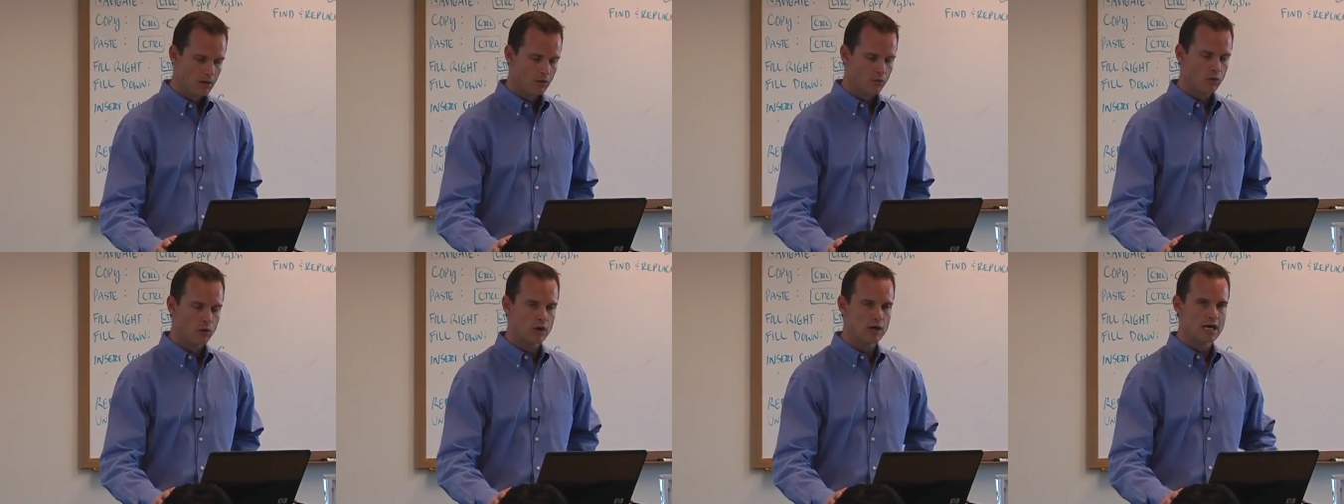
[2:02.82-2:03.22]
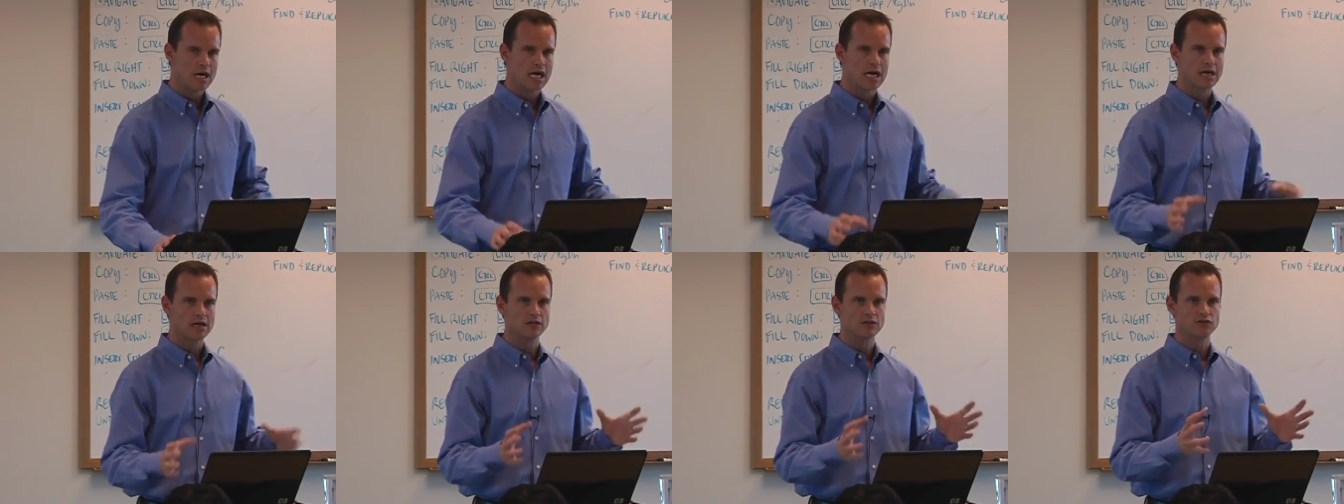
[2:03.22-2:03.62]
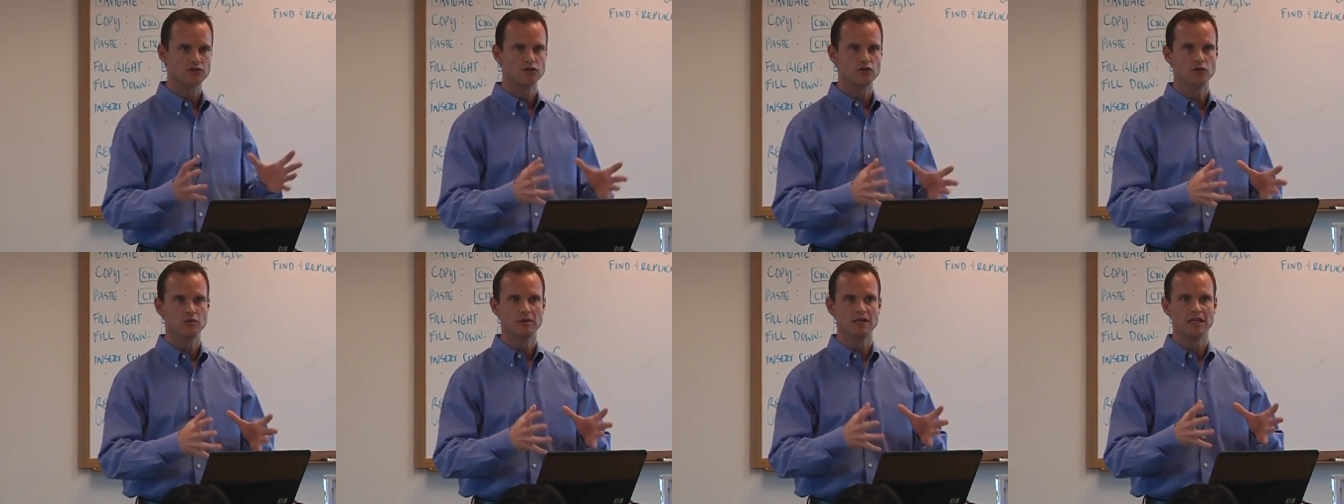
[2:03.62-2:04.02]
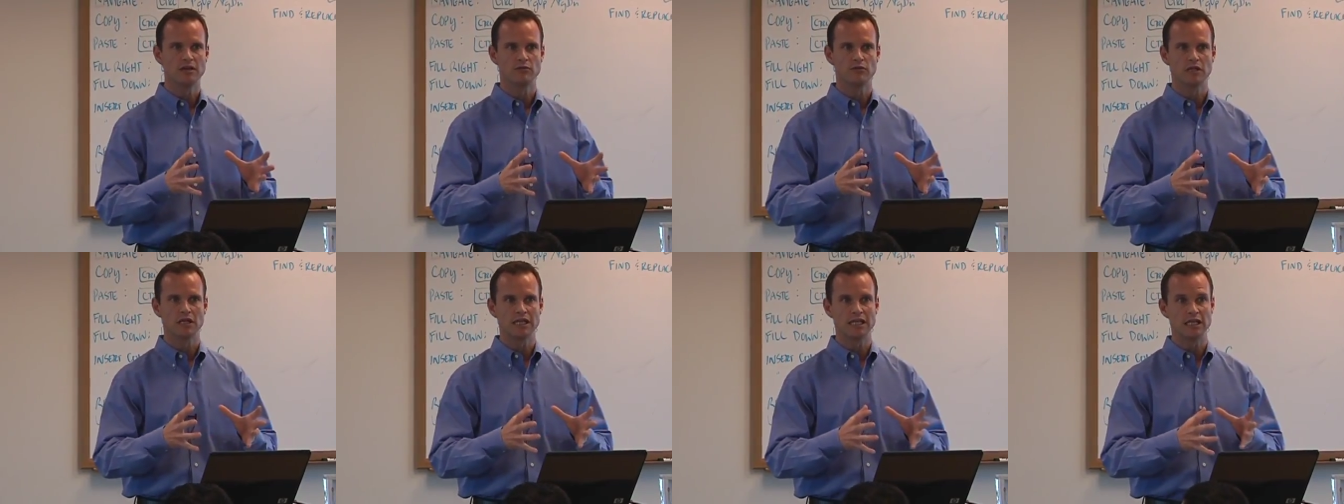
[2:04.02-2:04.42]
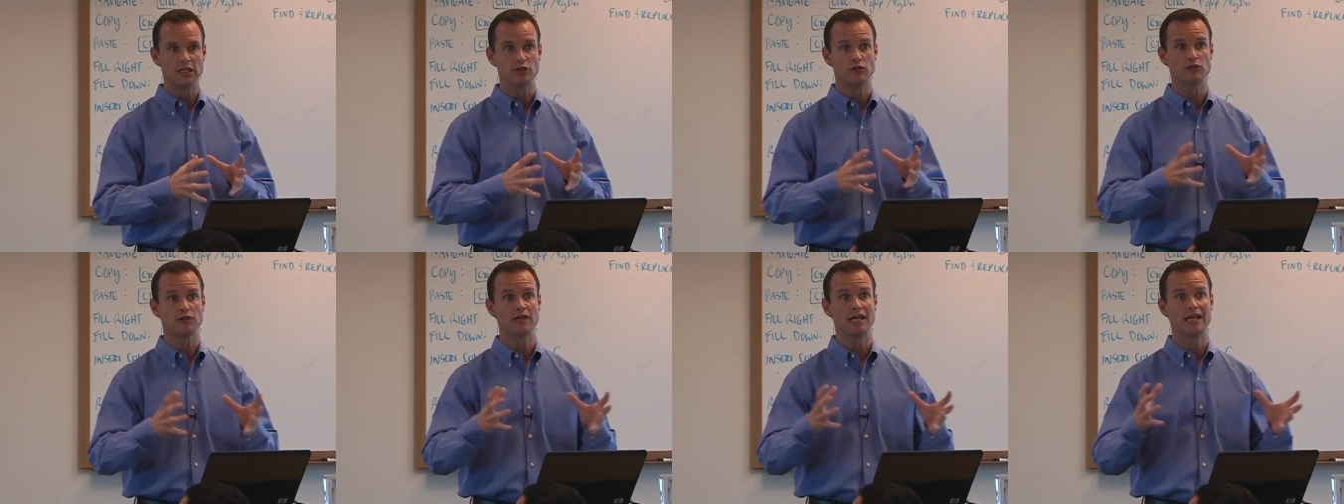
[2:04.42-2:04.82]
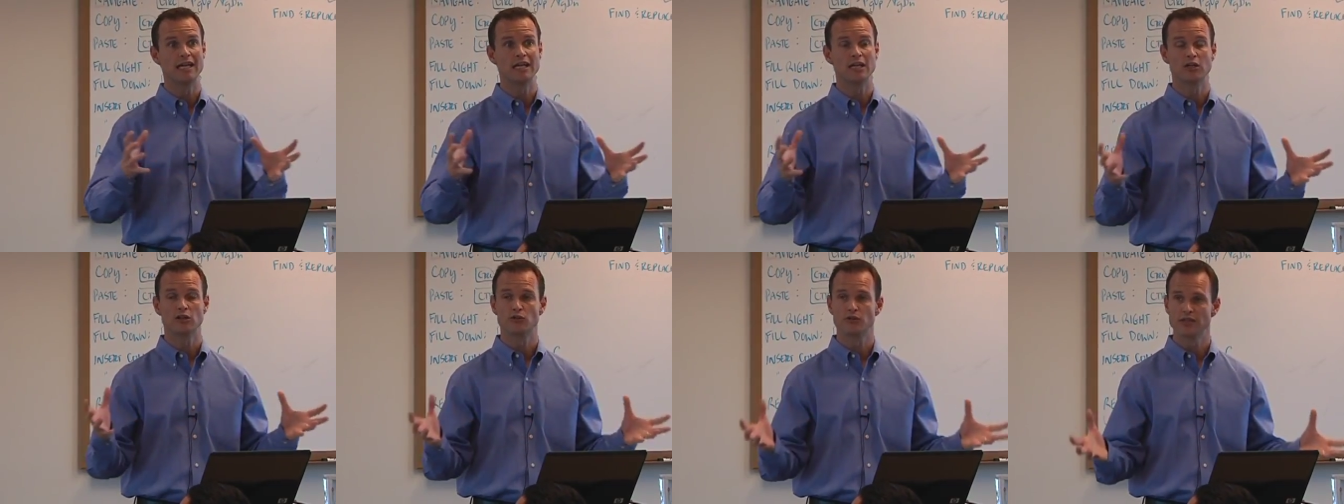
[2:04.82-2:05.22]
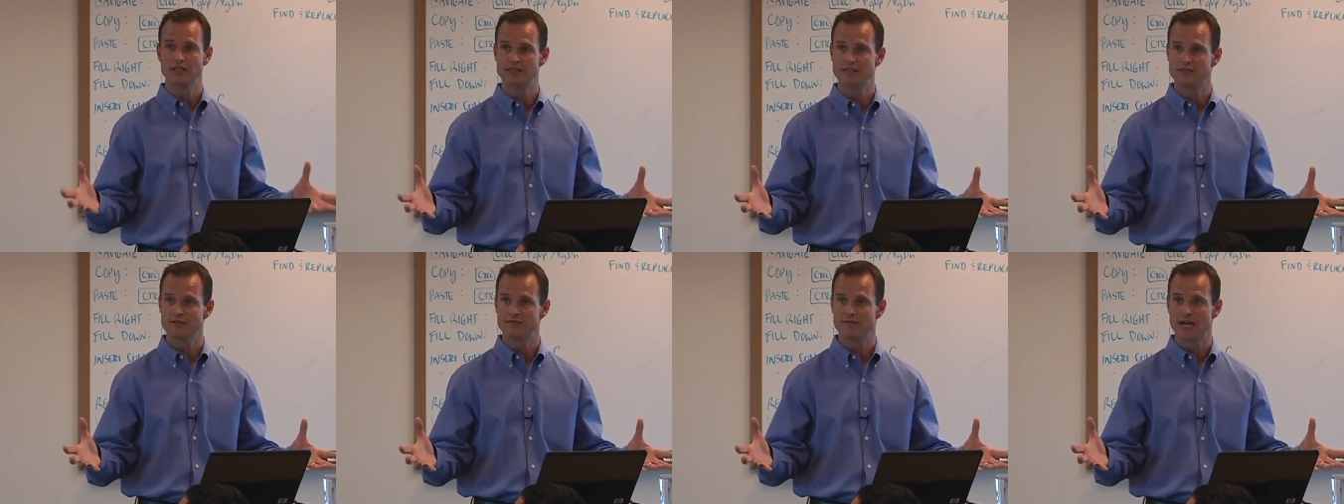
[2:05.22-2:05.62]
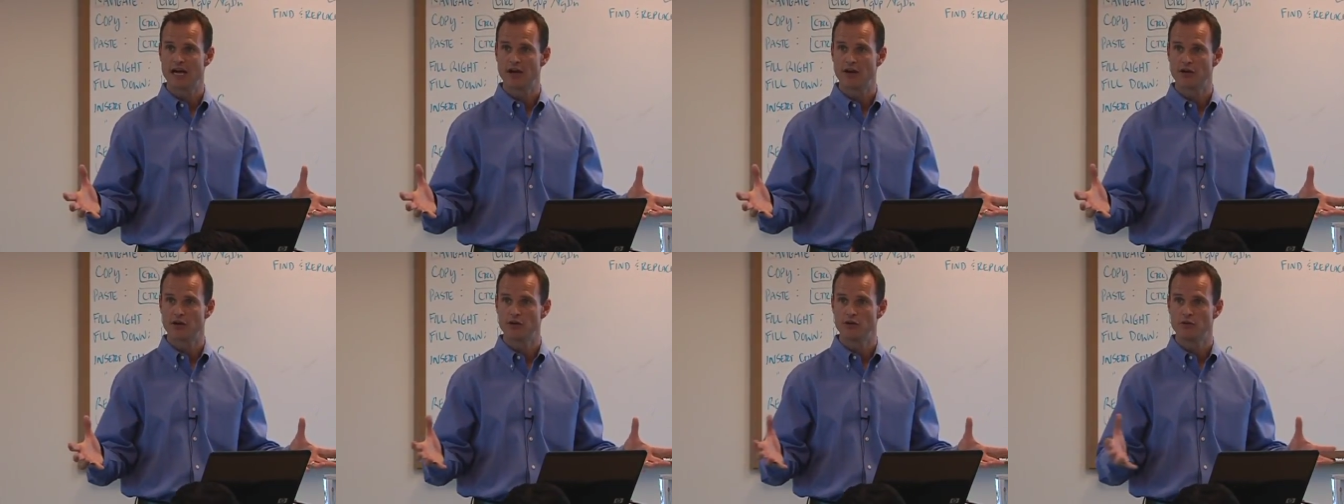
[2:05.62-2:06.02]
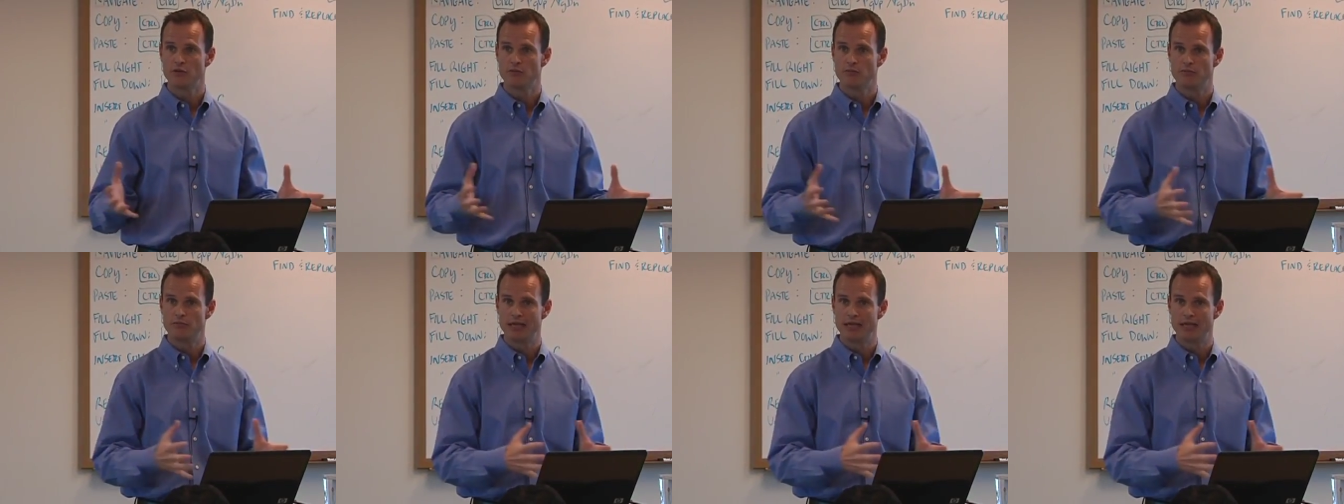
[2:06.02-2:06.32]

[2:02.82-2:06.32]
we're not assuming really incre any increase in value